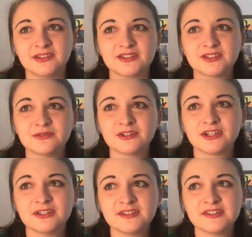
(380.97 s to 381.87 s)
also
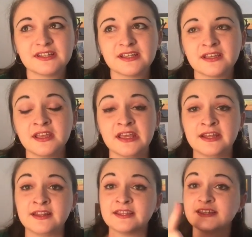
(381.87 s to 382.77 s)
couldn't sing.
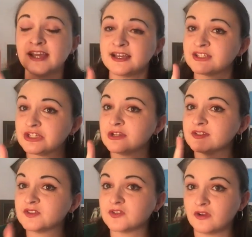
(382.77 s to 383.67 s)
And the
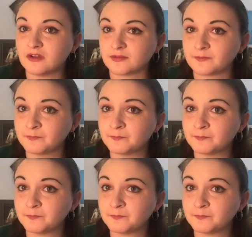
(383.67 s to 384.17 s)
Gaston song,